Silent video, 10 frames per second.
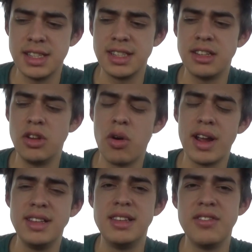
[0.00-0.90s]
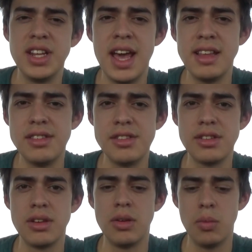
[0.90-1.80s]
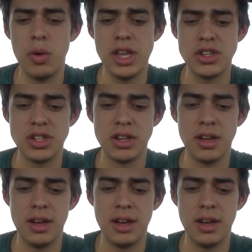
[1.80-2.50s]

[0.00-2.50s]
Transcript: It's ignoring dividends, which